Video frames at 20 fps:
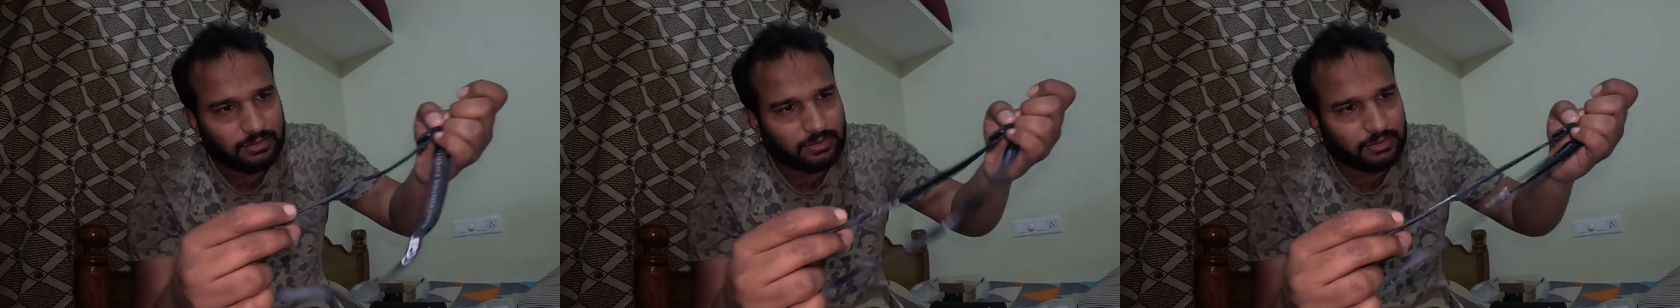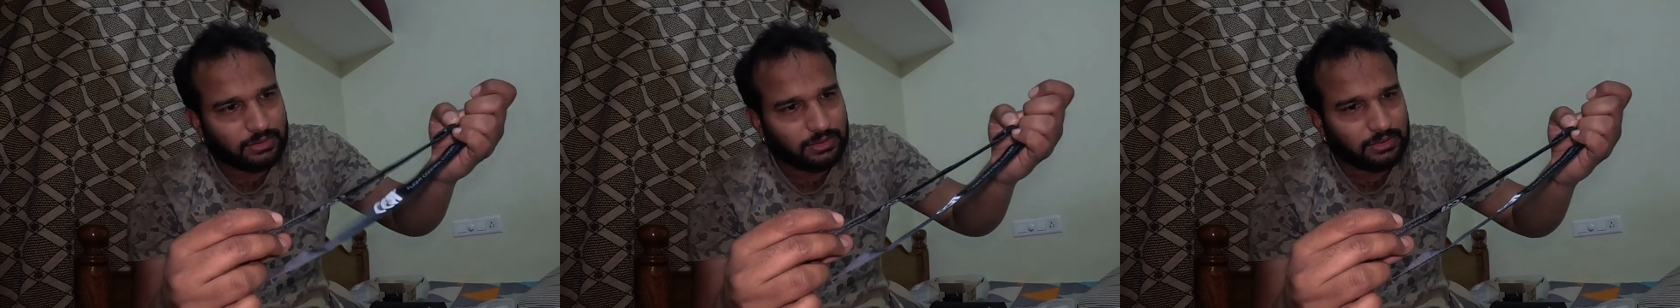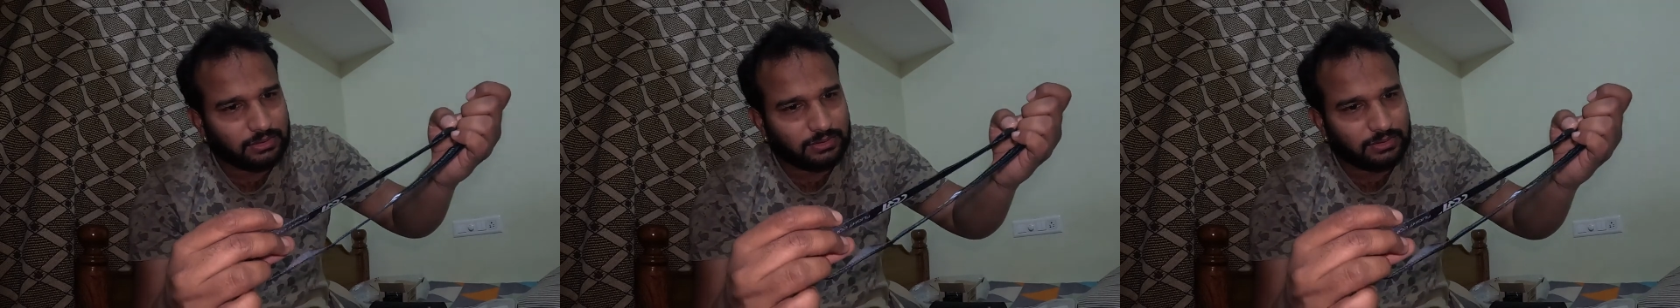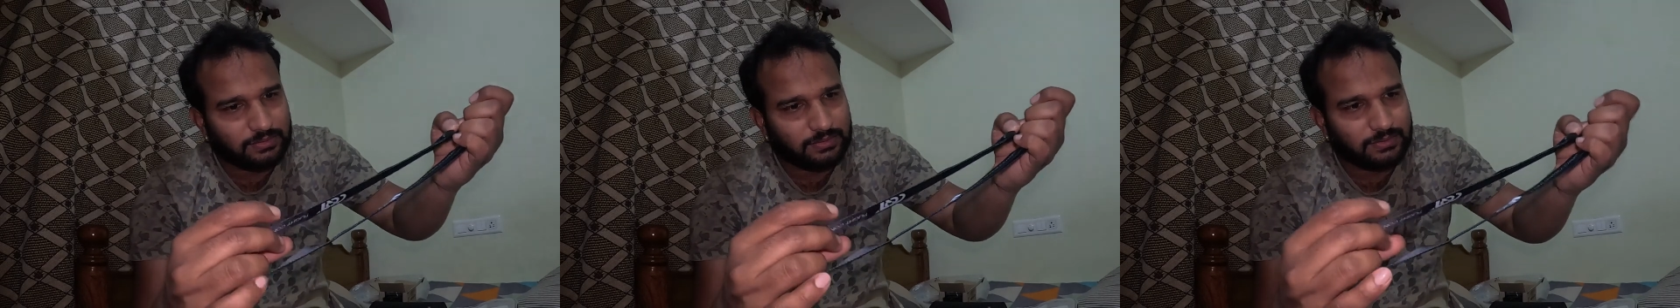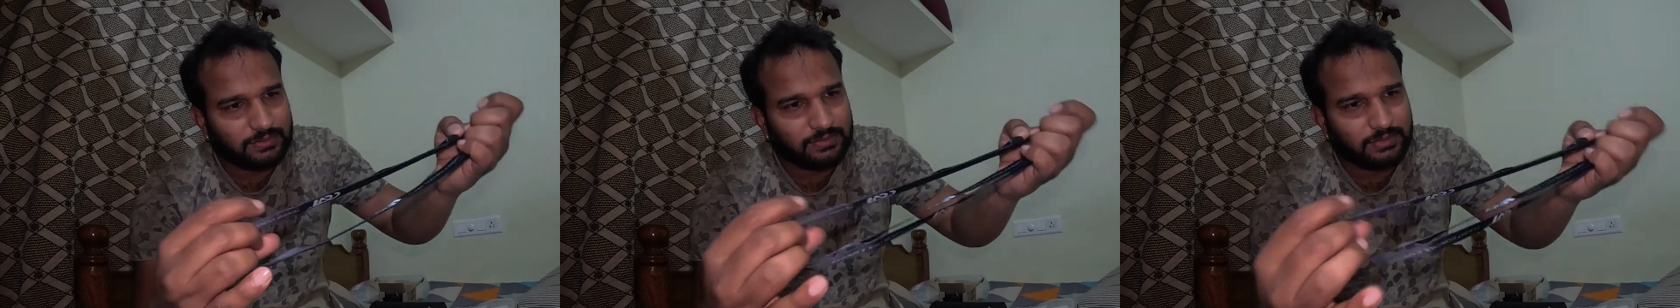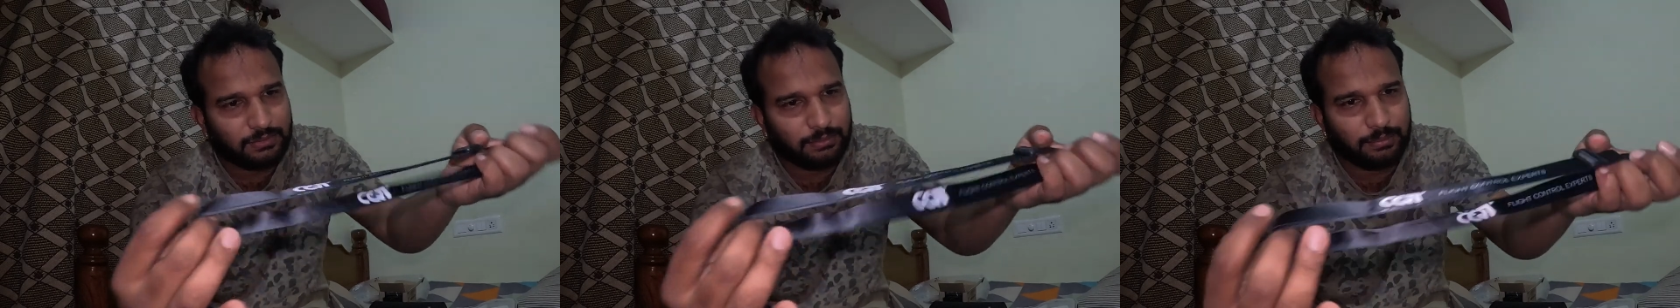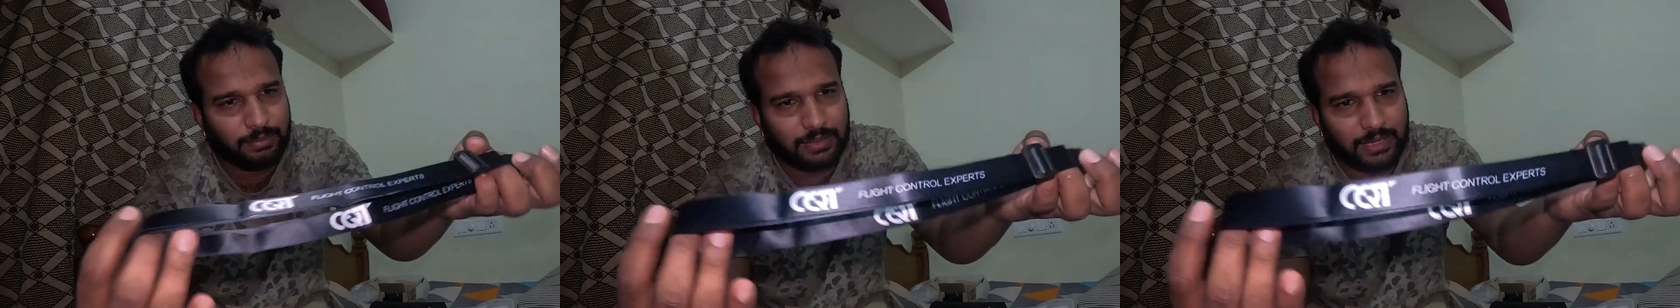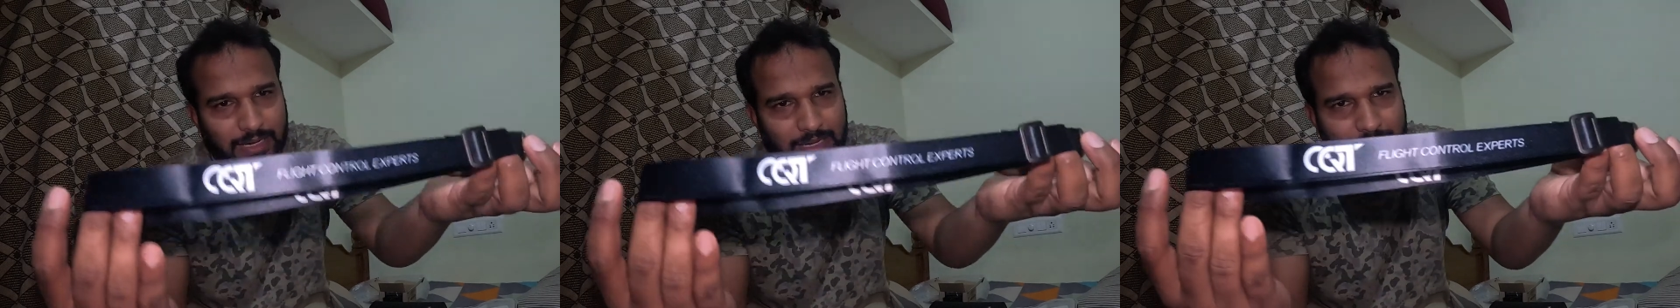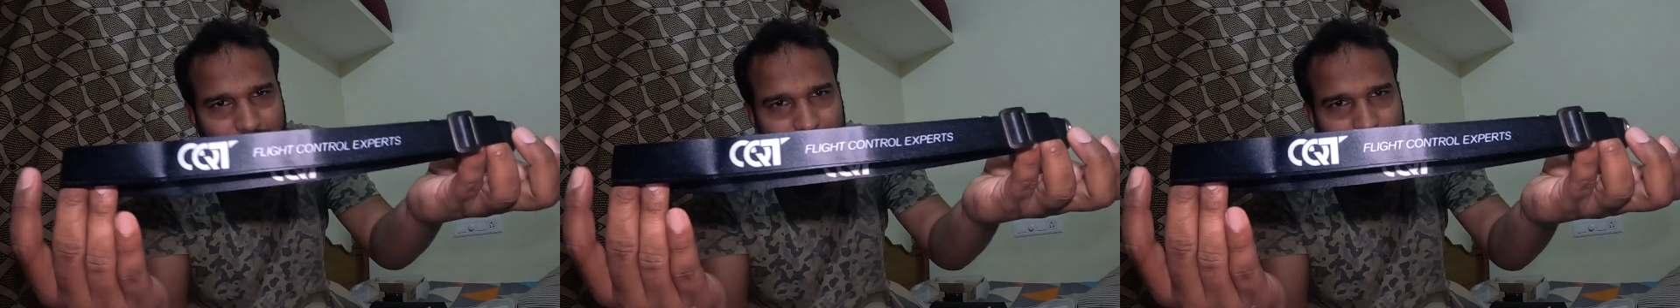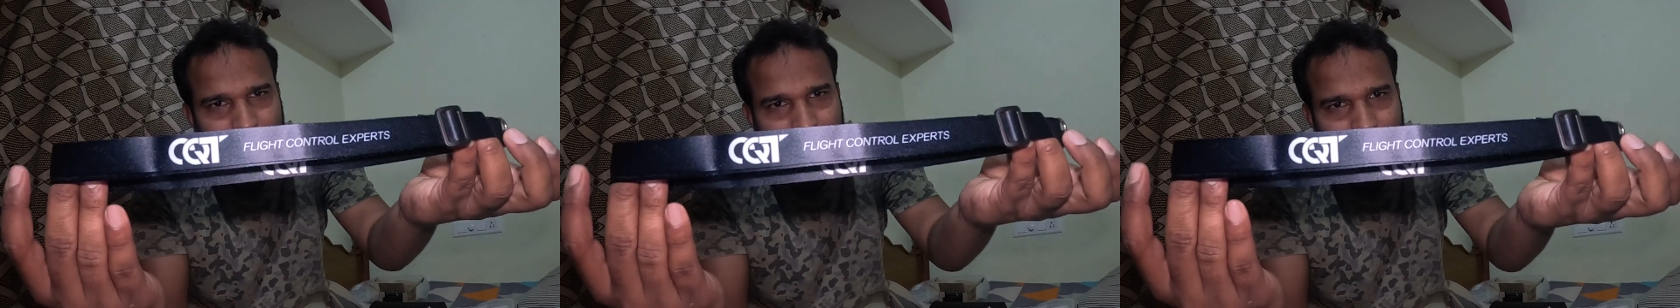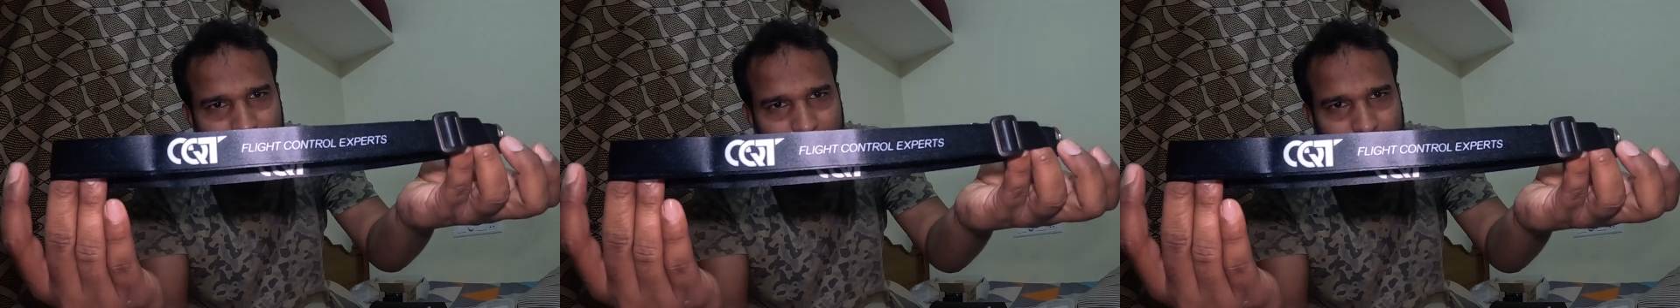okay this is the brand